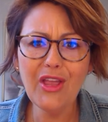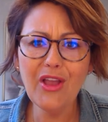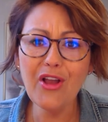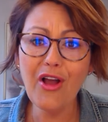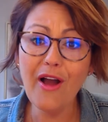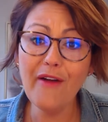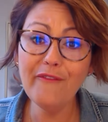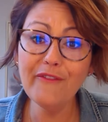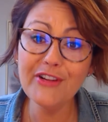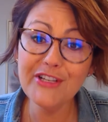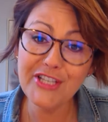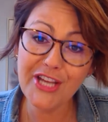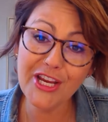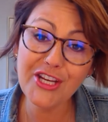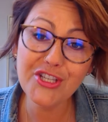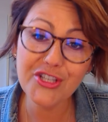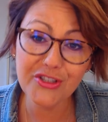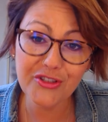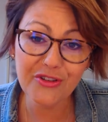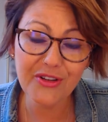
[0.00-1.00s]

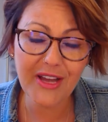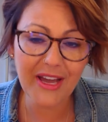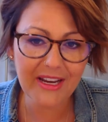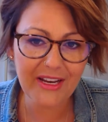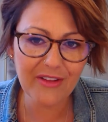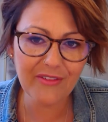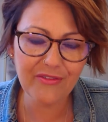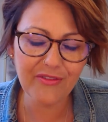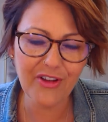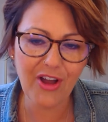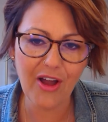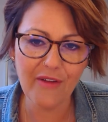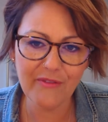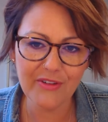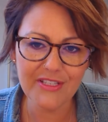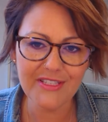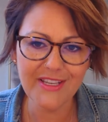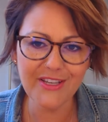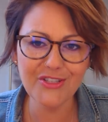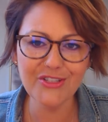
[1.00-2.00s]
confrontational kind of
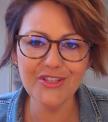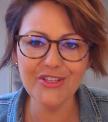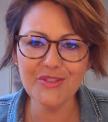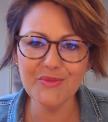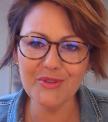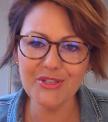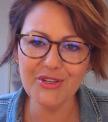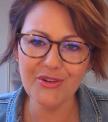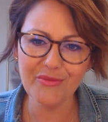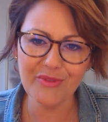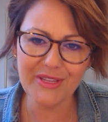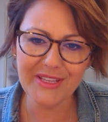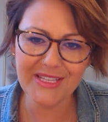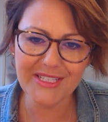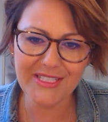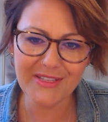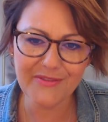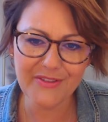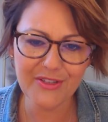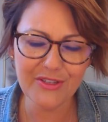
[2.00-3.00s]
conversations, which are really
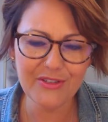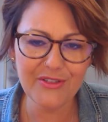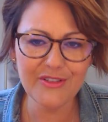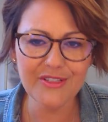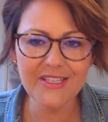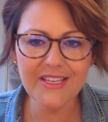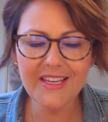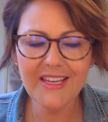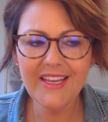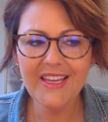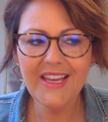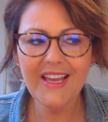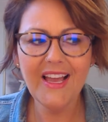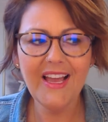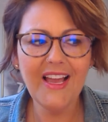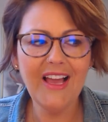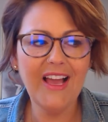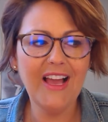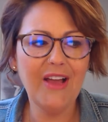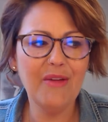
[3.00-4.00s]
difficult.
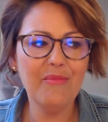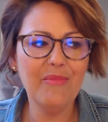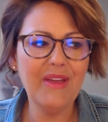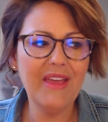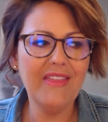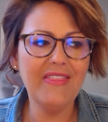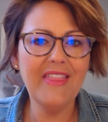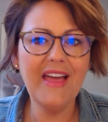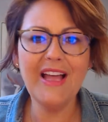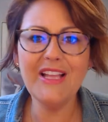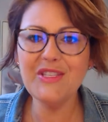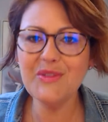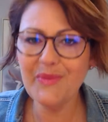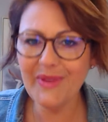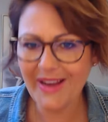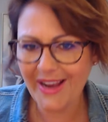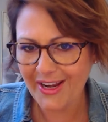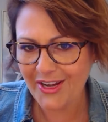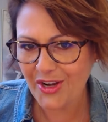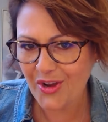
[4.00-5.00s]
And that's
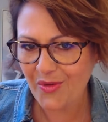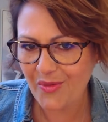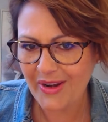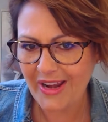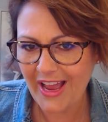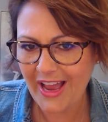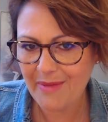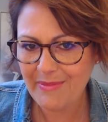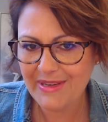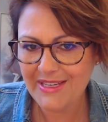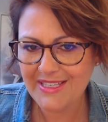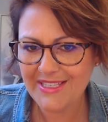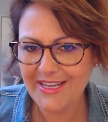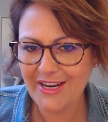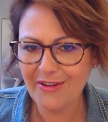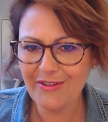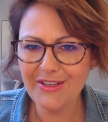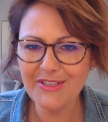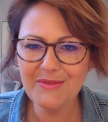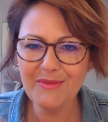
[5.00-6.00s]
when I know when I'm in integrity.